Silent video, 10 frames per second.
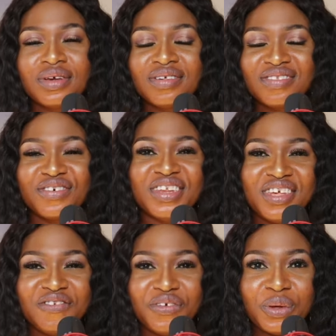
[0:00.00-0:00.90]
So in
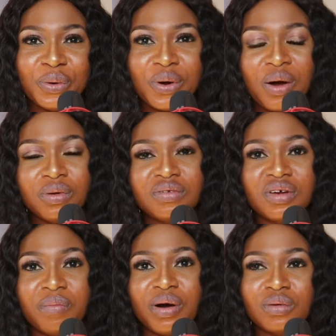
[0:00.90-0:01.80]
this video, I want
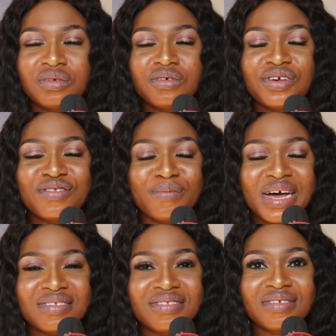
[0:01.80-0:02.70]
to talk about
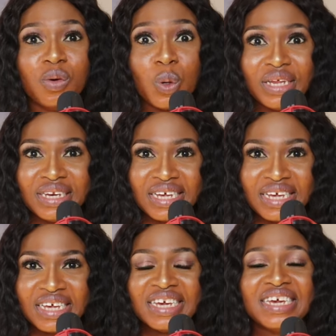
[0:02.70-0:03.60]
Christmas
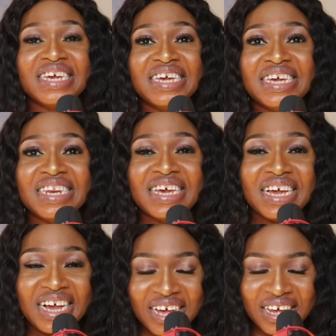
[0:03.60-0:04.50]
holiday in
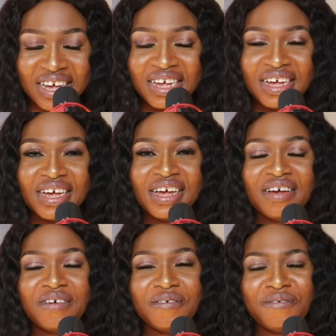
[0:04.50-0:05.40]
Ghana.
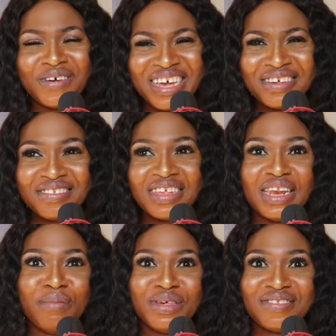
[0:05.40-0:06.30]
First,
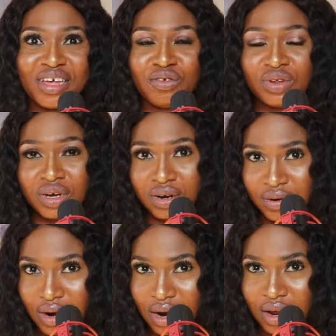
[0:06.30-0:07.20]
let me start with
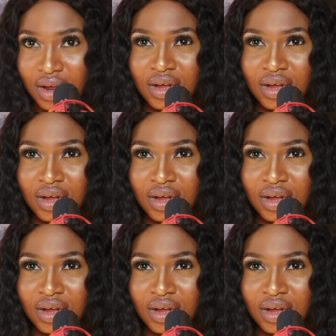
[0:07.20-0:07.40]
Accra.